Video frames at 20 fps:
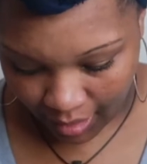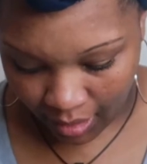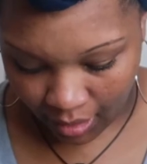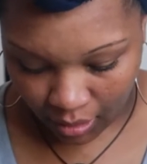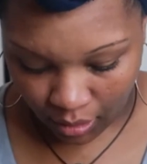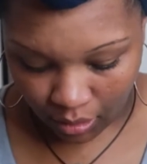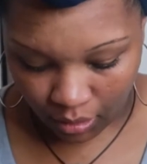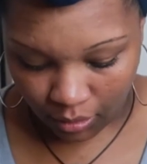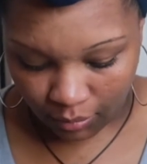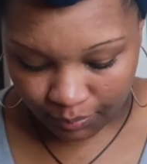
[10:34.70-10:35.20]

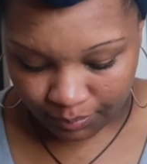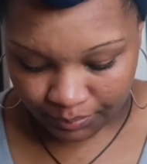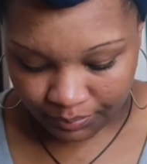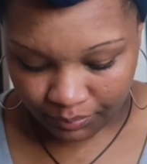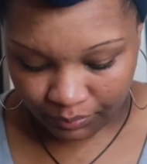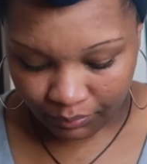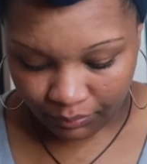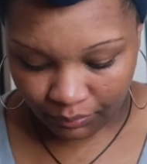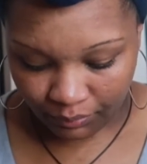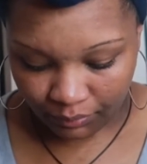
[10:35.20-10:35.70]

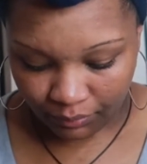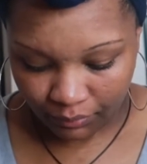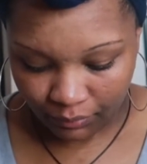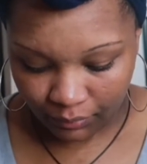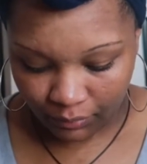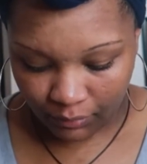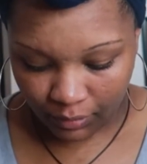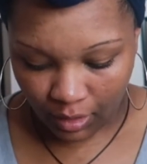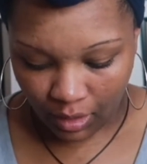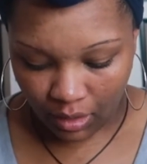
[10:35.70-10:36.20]

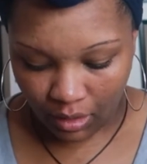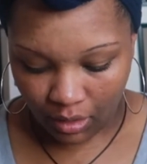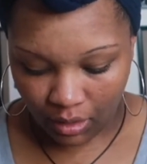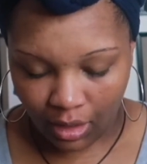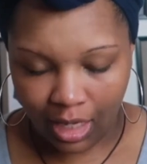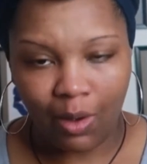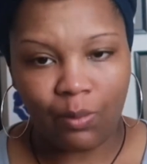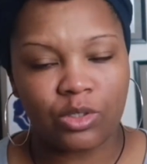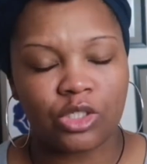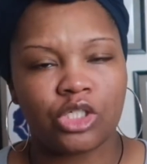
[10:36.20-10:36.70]

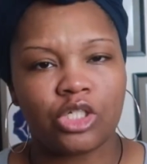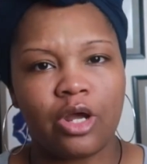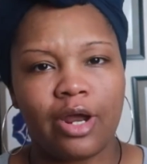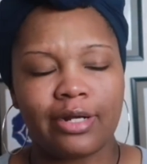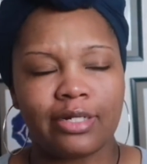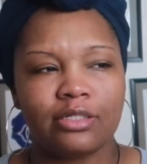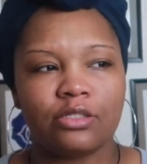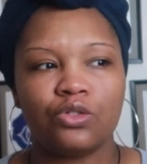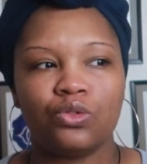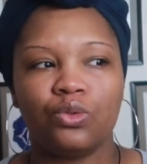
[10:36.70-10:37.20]
I was
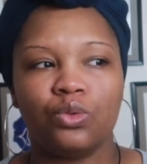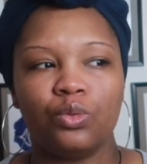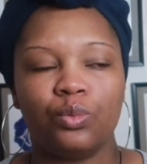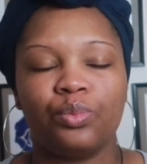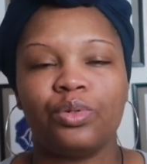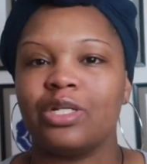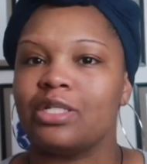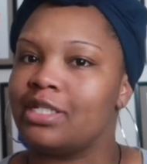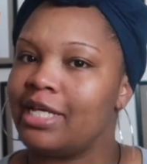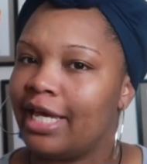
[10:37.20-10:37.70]
starting to
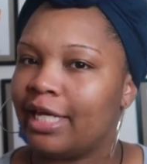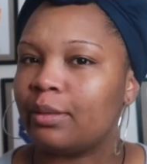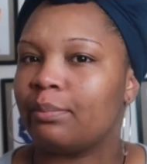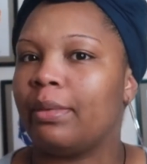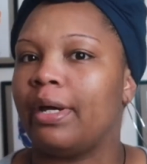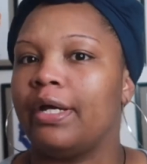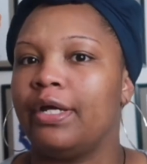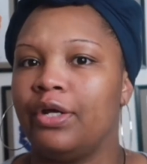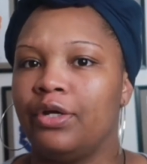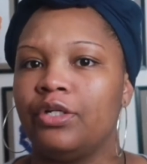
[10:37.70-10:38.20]
protect
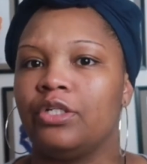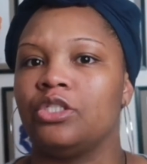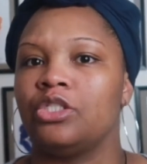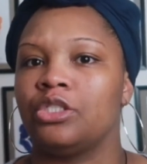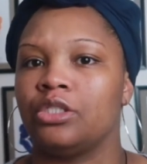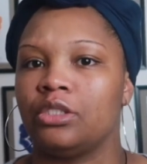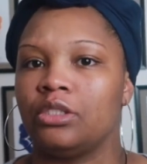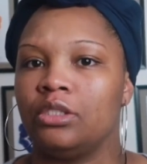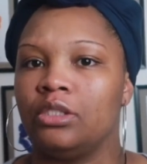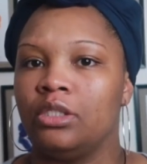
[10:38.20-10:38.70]
my
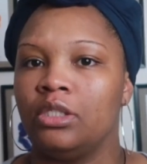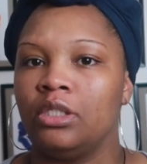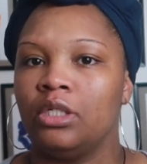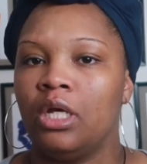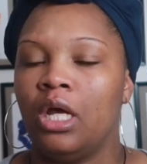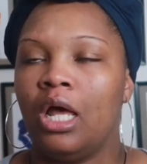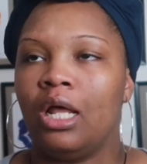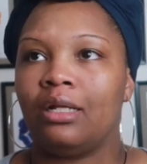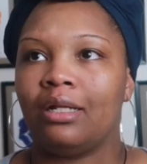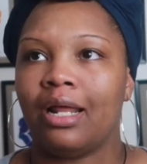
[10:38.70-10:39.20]
energy.
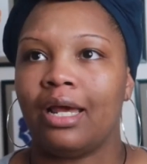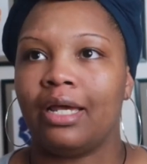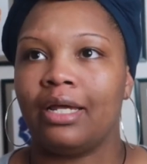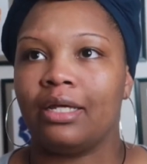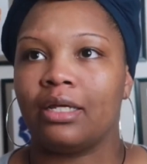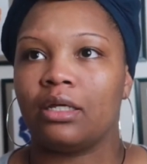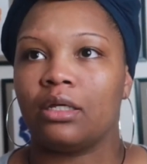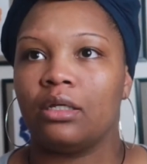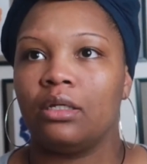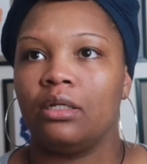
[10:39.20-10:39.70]

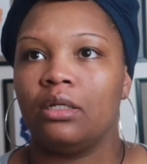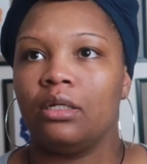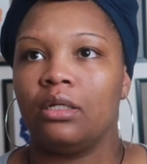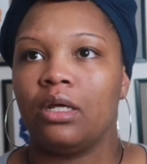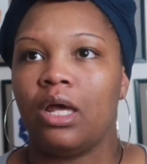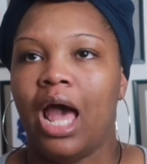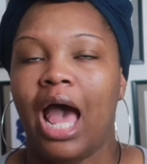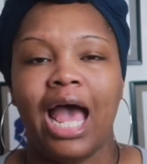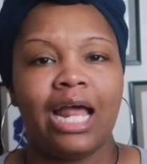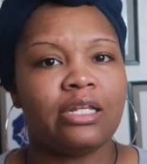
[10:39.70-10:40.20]
Like,
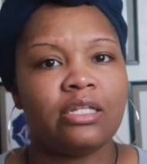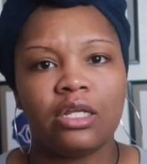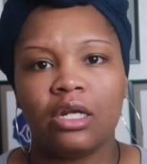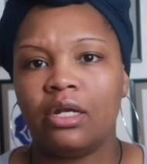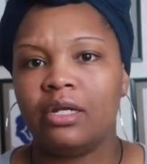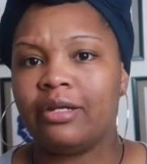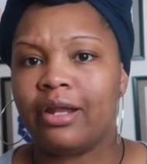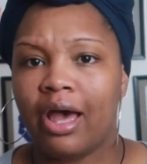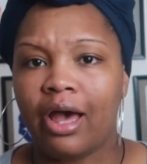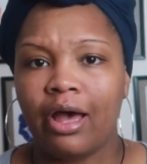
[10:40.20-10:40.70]
I did
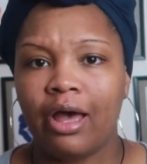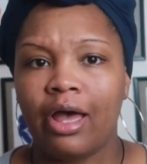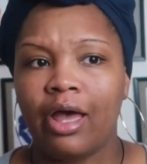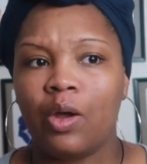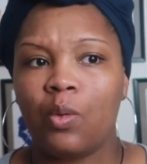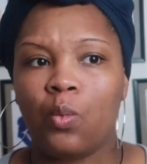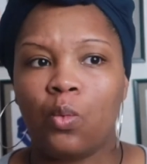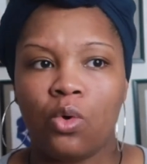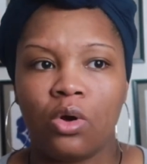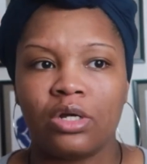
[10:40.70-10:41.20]

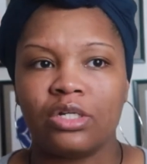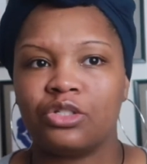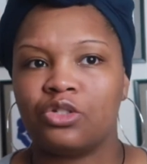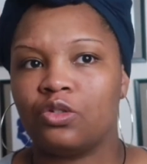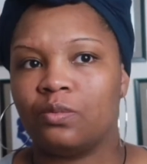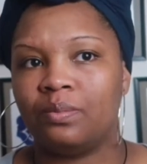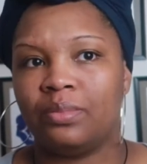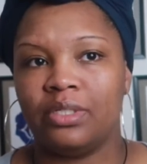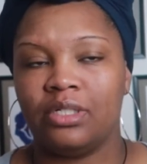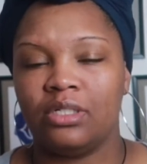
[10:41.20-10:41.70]
not want to
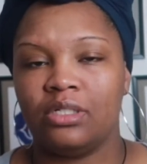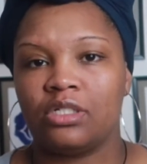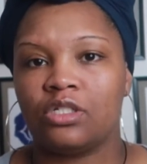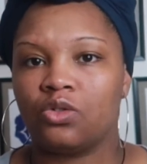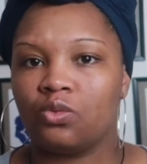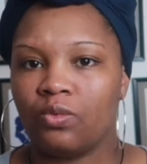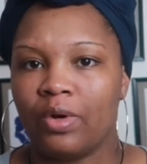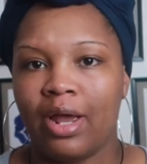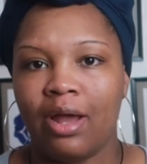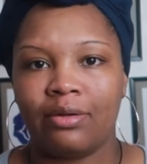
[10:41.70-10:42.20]
be
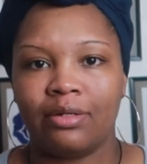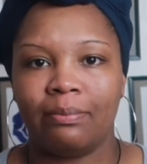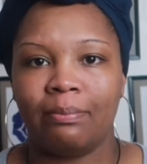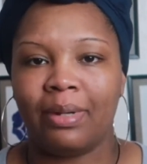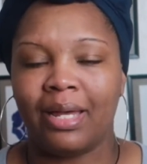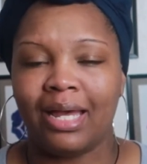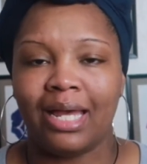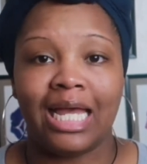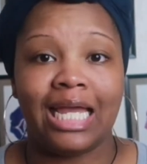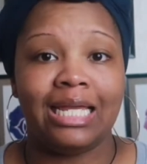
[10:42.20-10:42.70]
surrounded
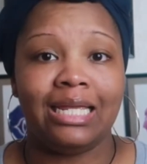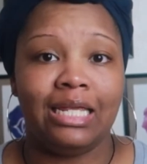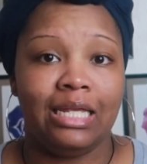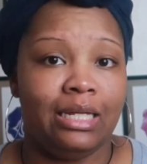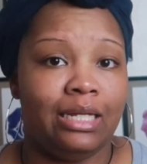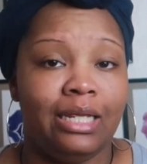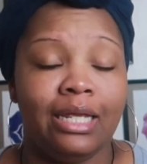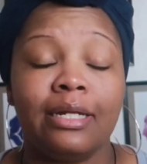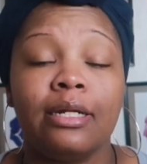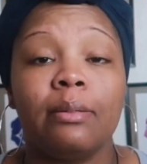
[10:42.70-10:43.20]
by
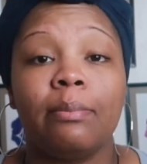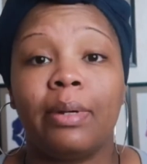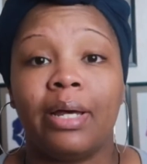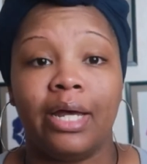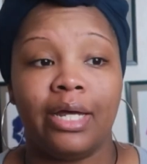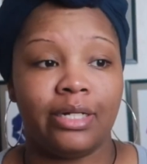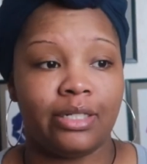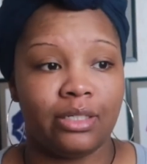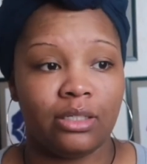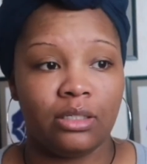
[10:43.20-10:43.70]

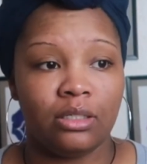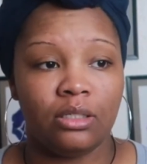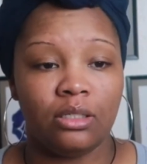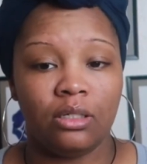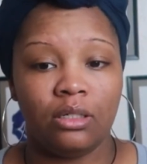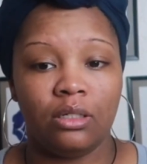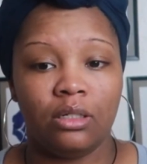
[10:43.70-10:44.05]
anybody